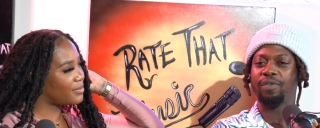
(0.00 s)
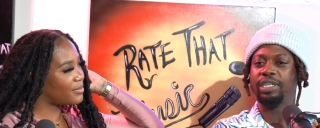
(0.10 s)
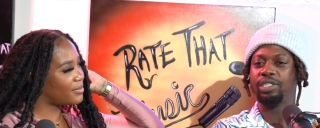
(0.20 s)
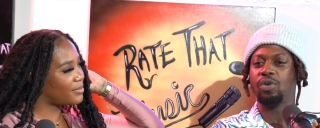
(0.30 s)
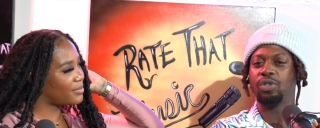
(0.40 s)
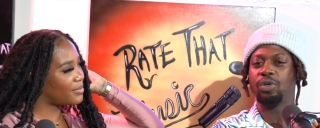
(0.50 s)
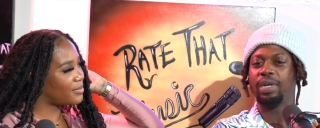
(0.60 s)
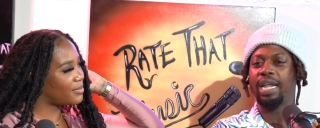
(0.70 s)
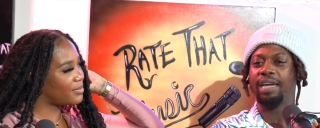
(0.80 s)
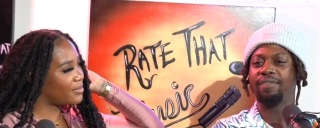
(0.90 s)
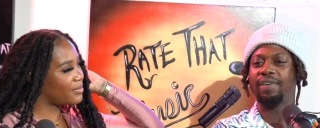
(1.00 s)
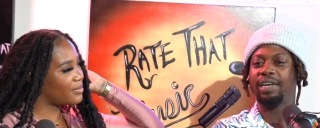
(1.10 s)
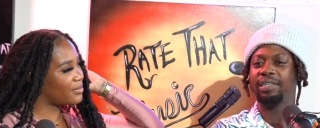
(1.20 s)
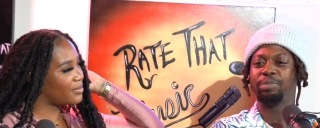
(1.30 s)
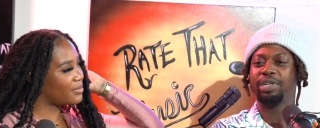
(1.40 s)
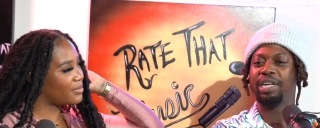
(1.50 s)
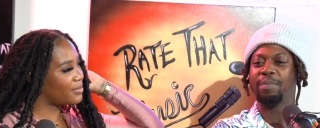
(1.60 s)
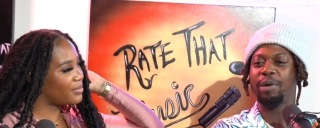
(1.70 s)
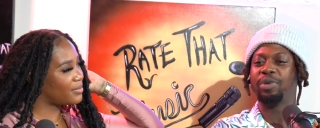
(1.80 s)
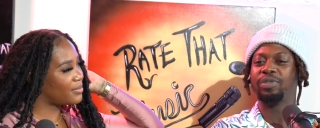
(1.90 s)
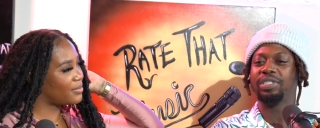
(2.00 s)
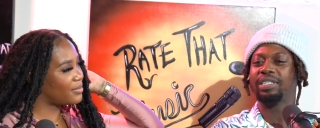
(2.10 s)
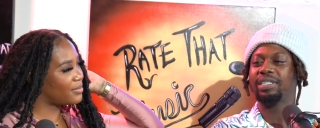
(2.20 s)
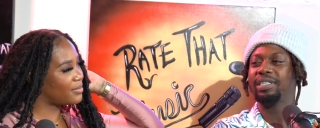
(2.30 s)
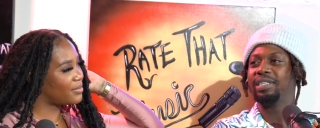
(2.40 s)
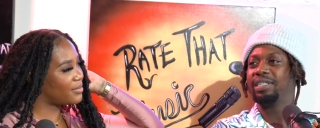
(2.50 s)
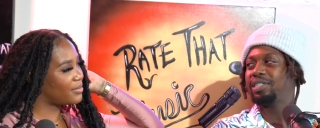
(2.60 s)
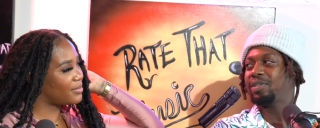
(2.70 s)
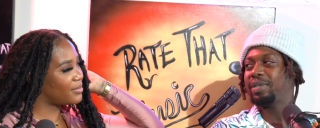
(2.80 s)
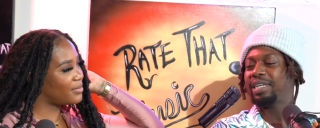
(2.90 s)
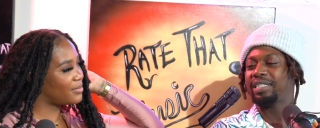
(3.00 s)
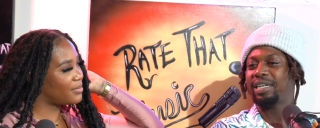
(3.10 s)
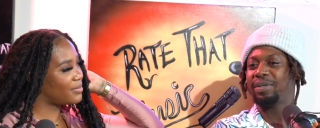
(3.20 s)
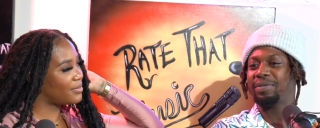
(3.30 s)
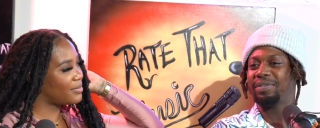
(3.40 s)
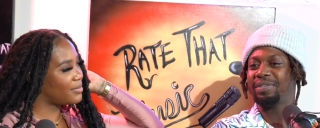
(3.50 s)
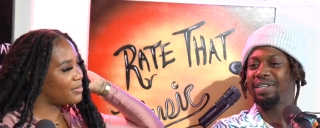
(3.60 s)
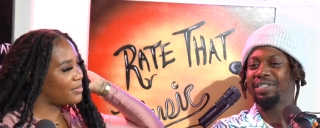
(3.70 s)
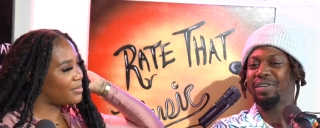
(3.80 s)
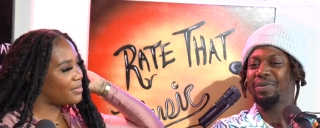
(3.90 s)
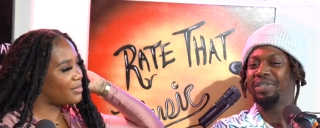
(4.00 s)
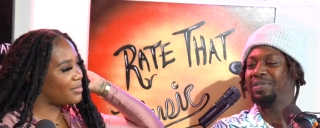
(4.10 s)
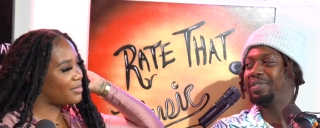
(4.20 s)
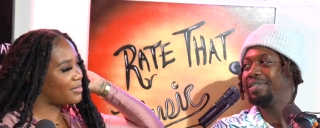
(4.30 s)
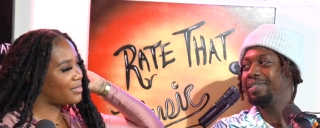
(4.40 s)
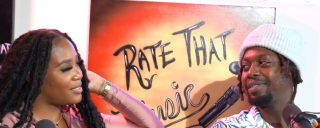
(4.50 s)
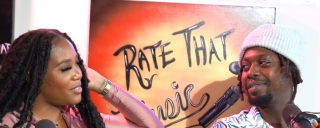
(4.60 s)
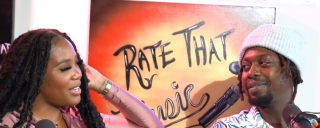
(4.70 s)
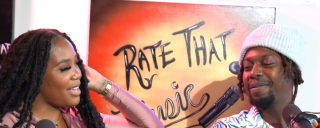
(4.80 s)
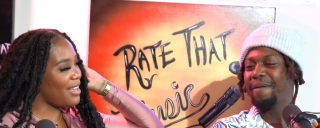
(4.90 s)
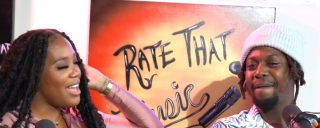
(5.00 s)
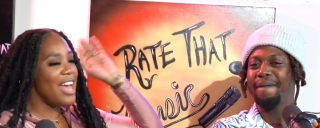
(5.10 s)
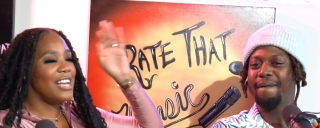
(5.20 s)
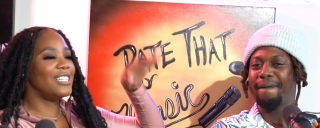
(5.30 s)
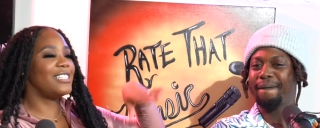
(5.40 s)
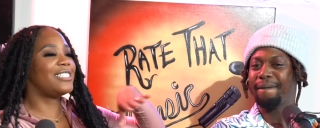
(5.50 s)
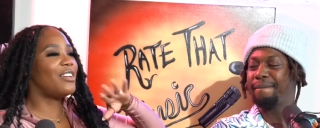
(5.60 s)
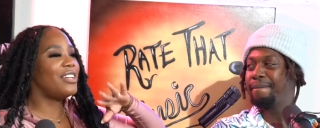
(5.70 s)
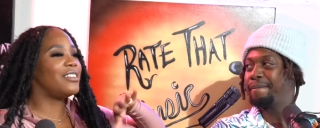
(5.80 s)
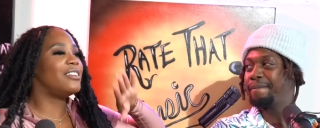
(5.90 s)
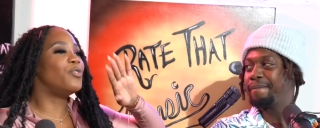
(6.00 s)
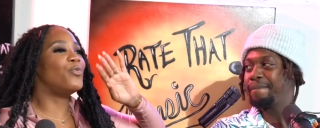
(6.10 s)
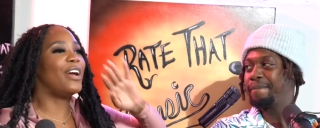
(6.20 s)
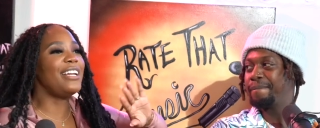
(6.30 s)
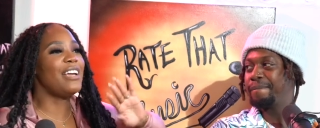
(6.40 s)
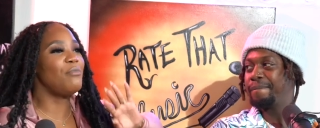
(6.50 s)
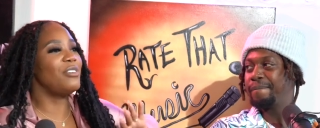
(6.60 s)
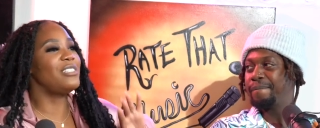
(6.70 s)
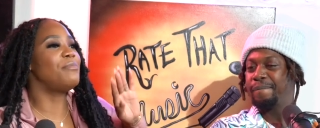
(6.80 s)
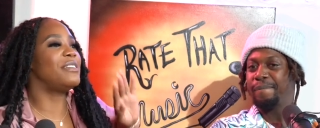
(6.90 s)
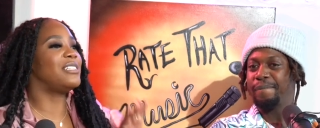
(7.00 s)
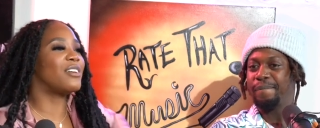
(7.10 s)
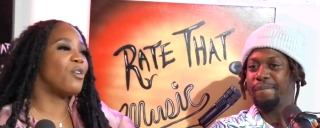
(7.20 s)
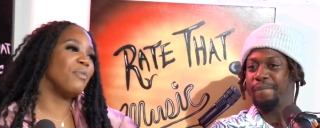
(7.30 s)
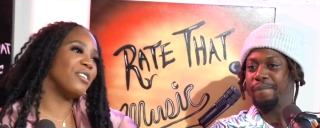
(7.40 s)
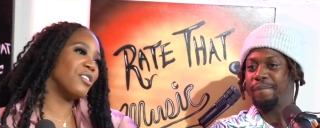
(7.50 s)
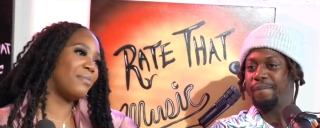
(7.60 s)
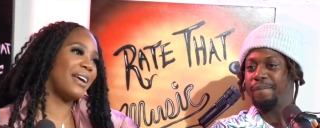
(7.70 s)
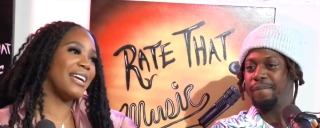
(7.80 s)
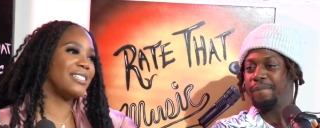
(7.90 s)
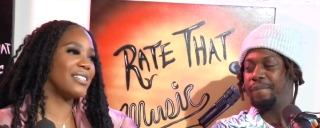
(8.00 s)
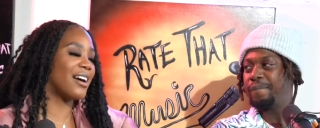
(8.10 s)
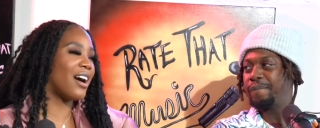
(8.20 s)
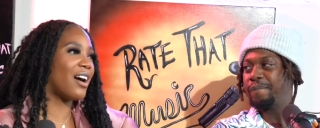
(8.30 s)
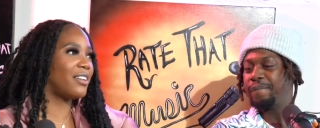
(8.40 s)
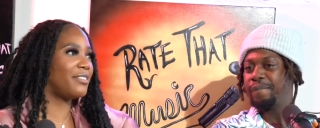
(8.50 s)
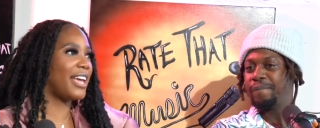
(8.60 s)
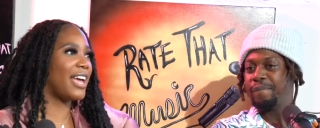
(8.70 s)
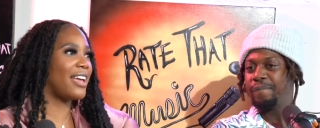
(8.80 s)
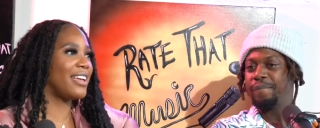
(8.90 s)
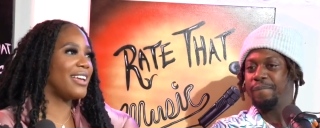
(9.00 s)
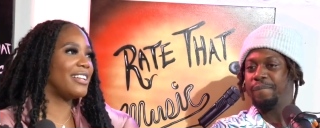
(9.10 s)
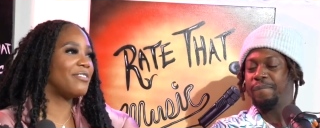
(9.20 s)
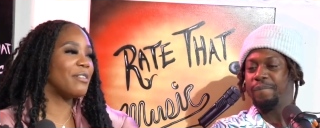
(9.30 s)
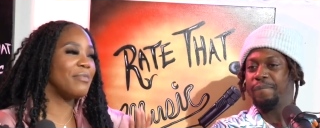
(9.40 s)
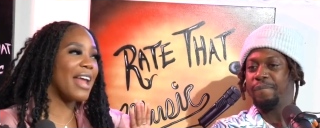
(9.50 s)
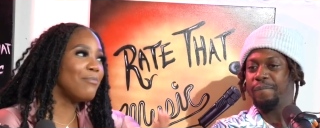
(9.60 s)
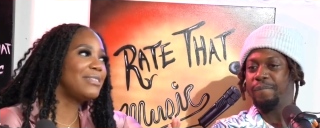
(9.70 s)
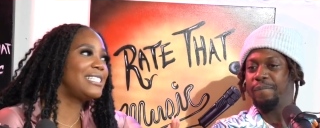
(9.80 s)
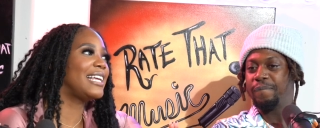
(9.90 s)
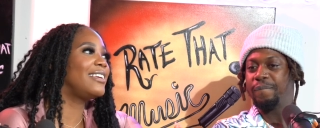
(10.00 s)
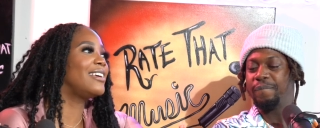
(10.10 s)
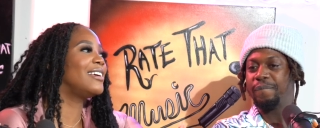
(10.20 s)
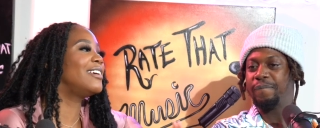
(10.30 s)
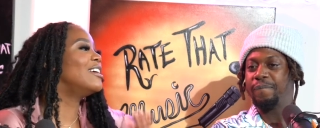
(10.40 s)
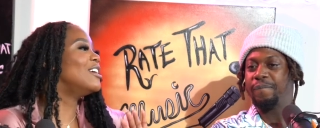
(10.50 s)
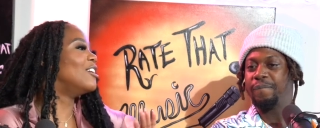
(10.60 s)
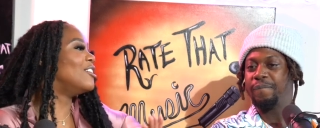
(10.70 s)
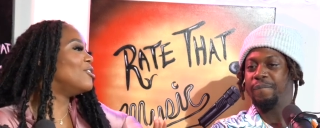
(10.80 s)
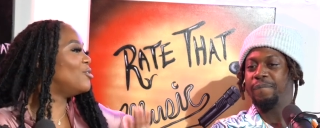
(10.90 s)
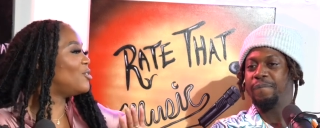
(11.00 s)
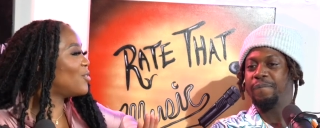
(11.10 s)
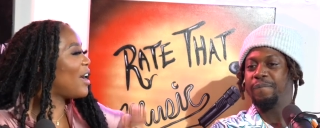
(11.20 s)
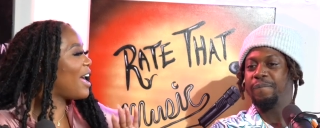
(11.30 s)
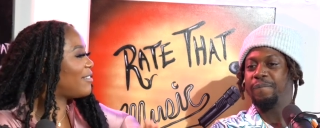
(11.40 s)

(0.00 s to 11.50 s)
Speaker 1: friends go through in life, I put in my music. So that's how that's how I do it. Okay.
Speaker 2: So look, rate that music been scoping your page and all of that. And if I'm not mistaken, you do